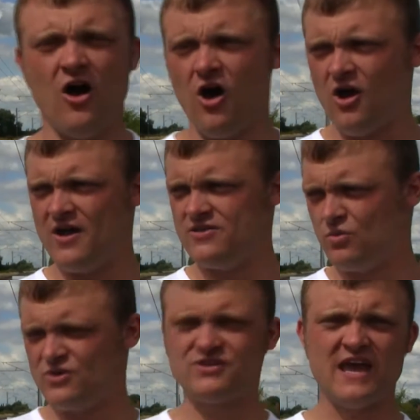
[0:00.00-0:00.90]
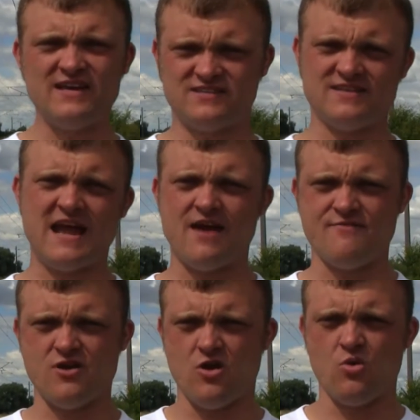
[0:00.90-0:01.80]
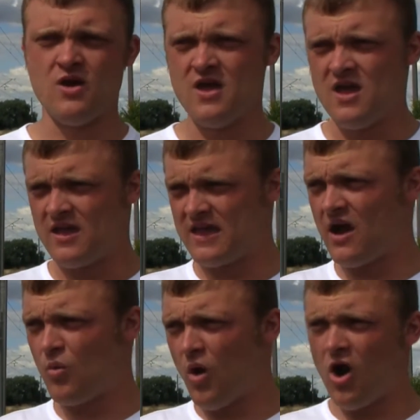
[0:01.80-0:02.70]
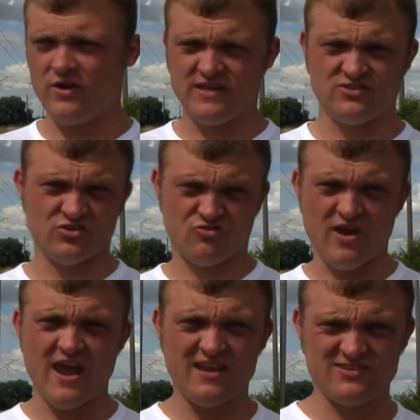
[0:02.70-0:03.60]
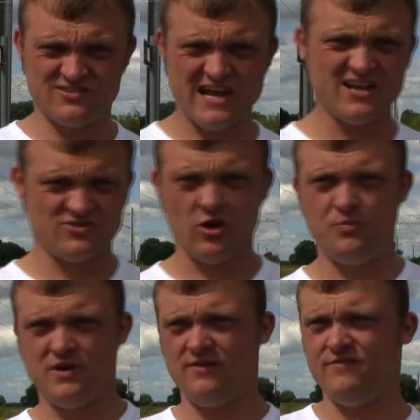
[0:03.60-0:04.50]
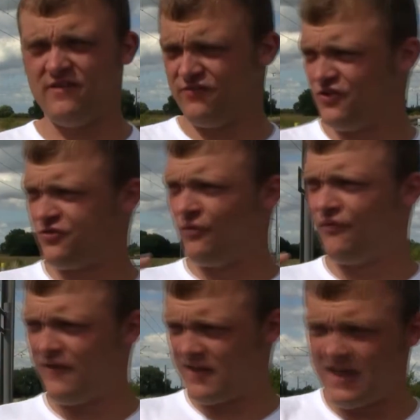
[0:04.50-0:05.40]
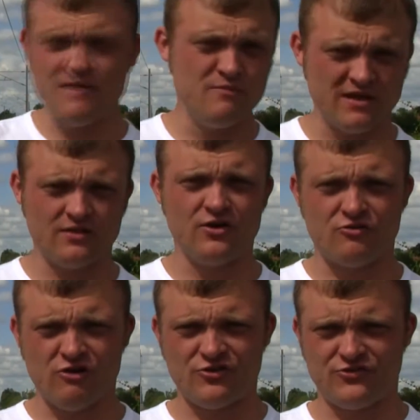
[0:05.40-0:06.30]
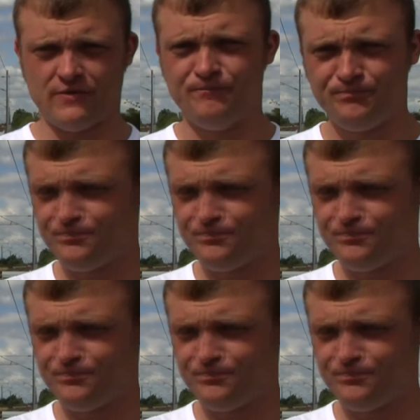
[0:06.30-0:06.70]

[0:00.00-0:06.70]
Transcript: Or in the worst case scenario, get a warning to train to start stopping if there's something in middle at crossing.